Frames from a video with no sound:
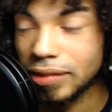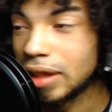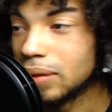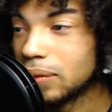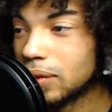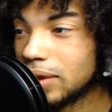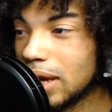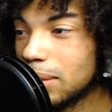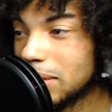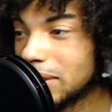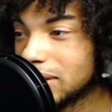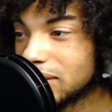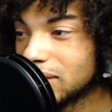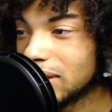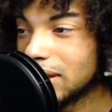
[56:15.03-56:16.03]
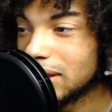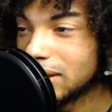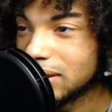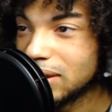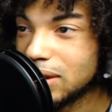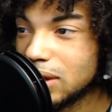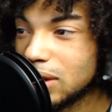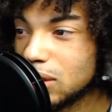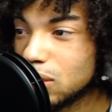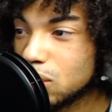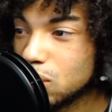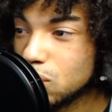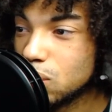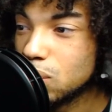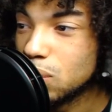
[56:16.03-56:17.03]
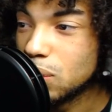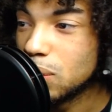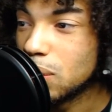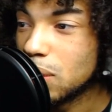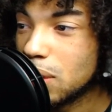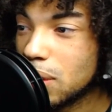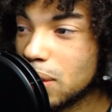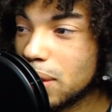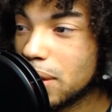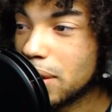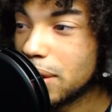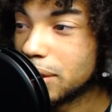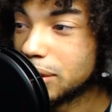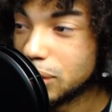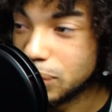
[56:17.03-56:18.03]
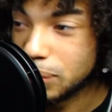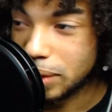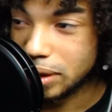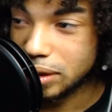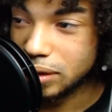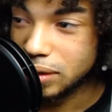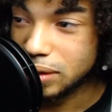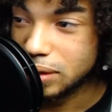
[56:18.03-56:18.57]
with that being said, Ku, are you ready